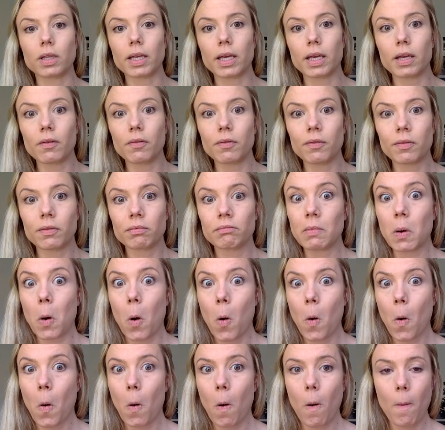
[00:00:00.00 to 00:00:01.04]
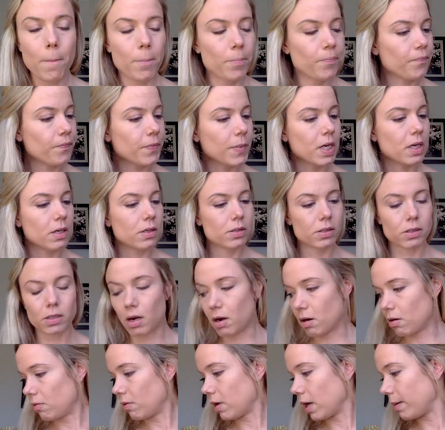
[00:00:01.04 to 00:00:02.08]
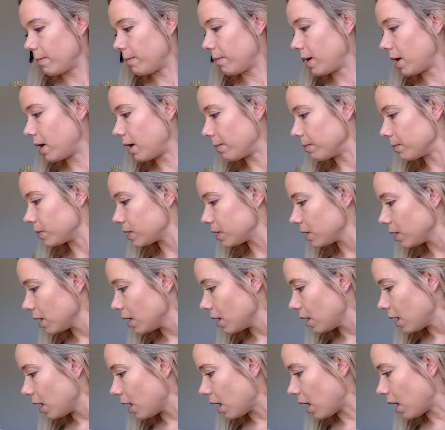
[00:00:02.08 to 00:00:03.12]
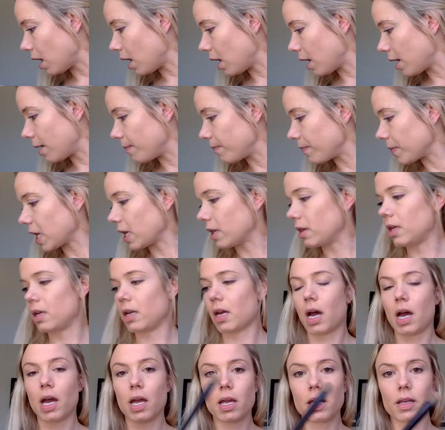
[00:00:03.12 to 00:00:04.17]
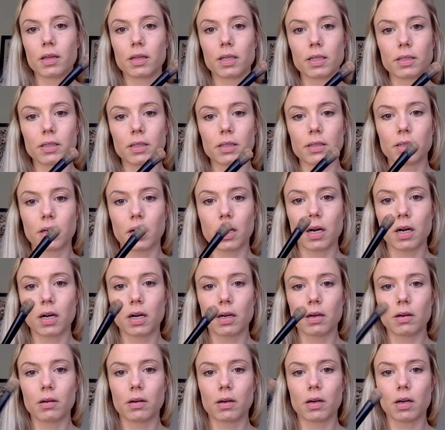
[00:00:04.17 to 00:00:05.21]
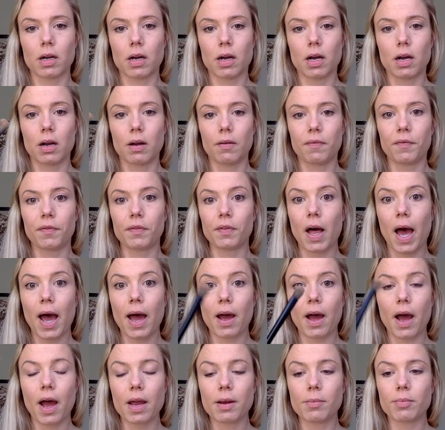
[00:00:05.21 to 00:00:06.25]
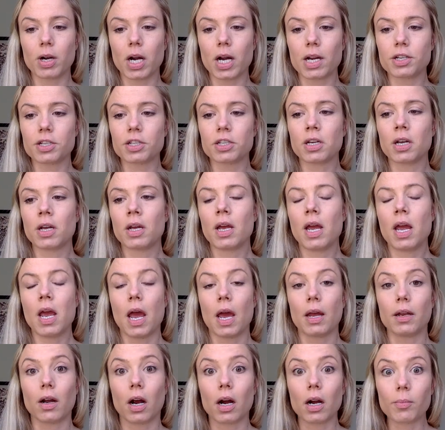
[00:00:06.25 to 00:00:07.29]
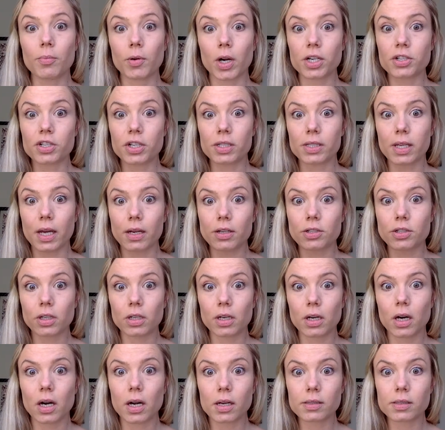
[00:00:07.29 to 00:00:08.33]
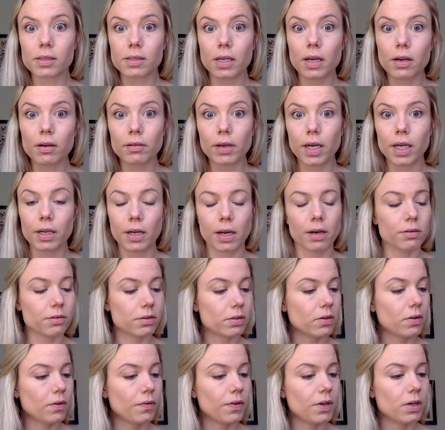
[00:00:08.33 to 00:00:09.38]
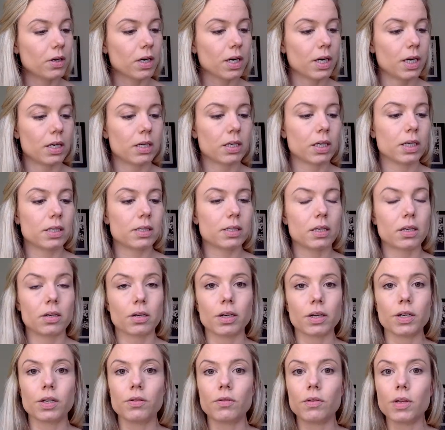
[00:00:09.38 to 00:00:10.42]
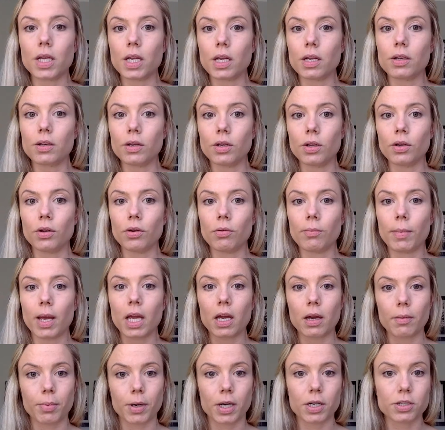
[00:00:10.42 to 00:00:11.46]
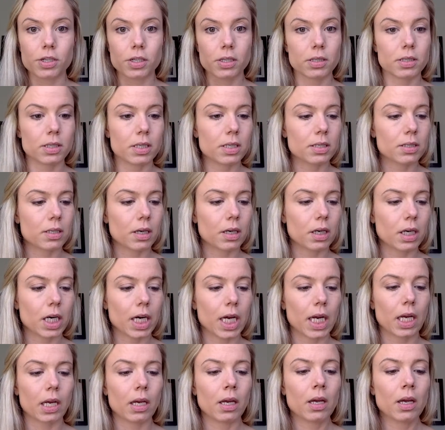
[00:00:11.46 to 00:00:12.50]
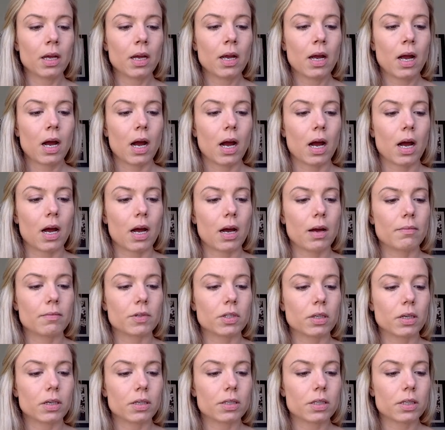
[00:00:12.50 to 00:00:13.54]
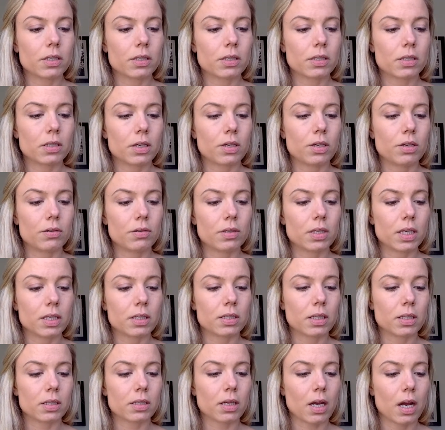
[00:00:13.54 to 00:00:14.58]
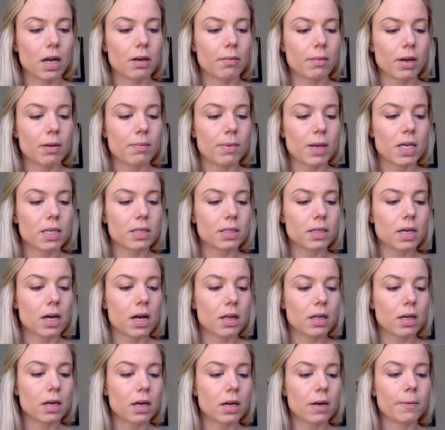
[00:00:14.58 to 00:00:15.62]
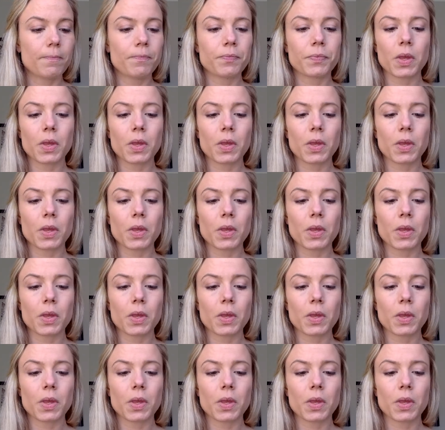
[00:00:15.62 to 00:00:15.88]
Leaf. So I'm pumped. And then this is our flat eye brush. And our brushes actually are on sale right now. So if you're interested or you need new makeup brushes, these are great. So I'll just use this as kind of my base color.